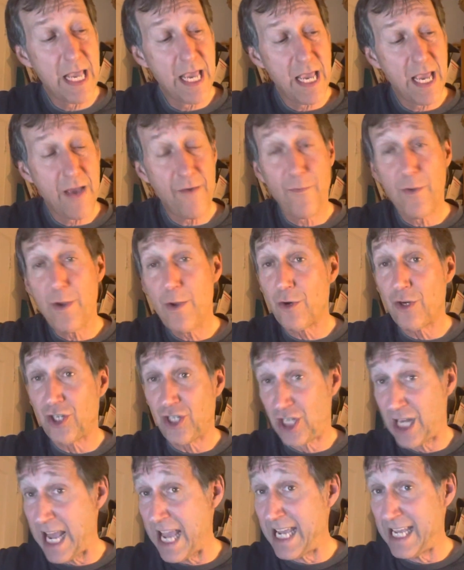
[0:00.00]
If we were to
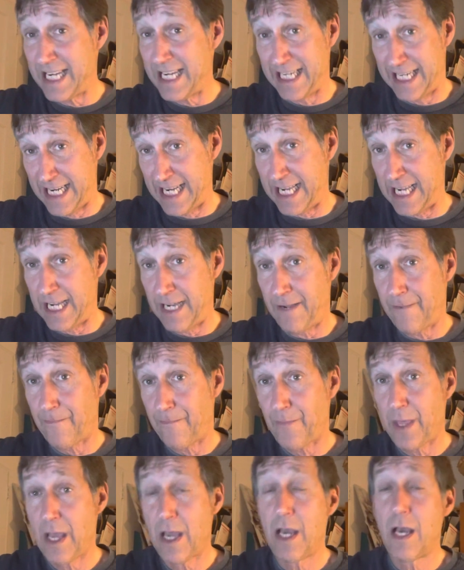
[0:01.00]
stay in D,
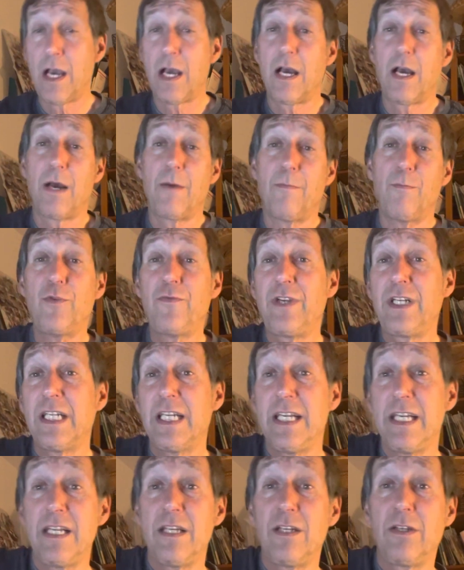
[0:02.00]
moving to
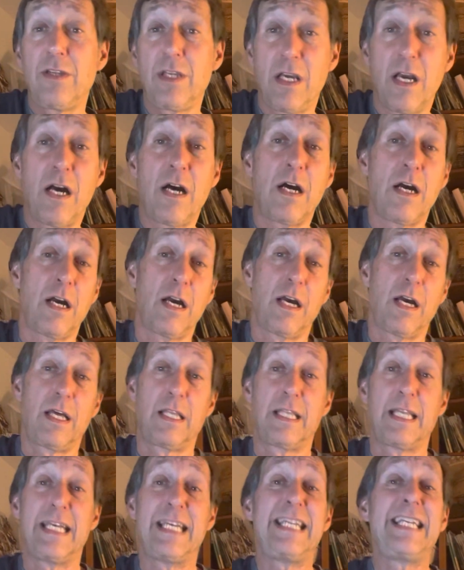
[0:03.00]
Neil Young,
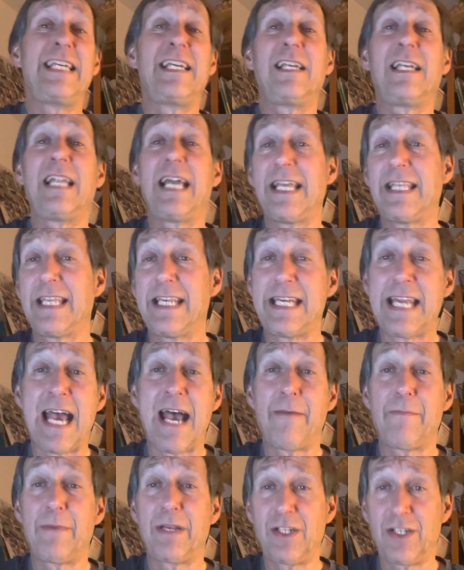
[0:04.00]
The Needle and the
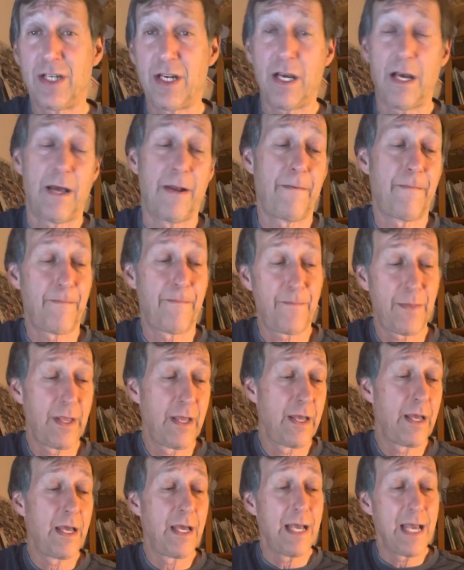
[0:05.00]
Damage Done.
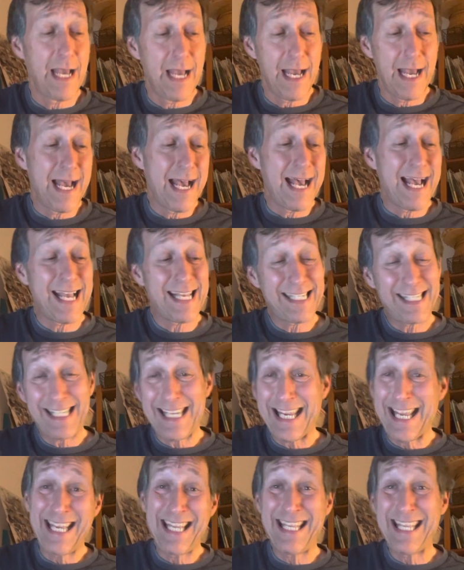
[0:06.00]
I see
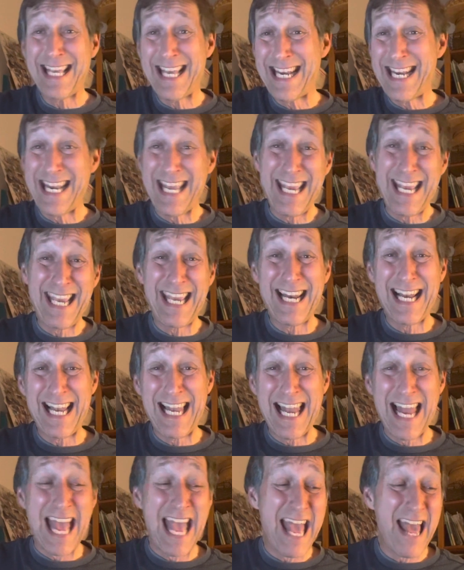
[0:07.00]
the
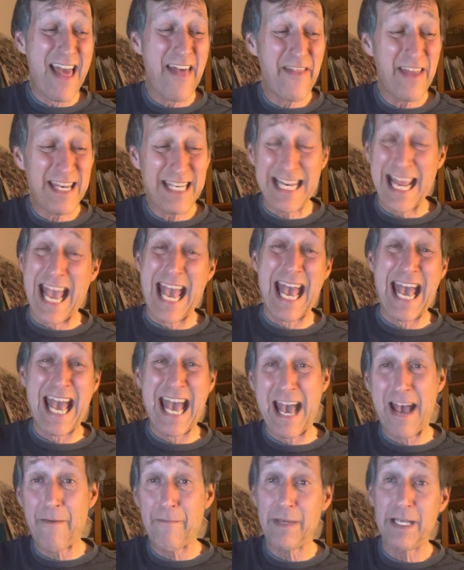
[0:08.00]
needle and the
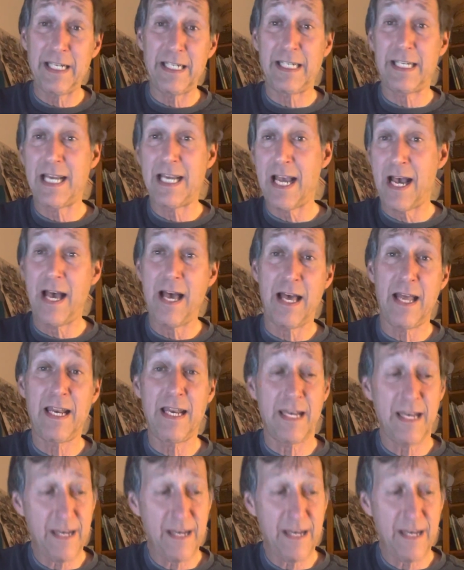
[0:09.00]
damage done,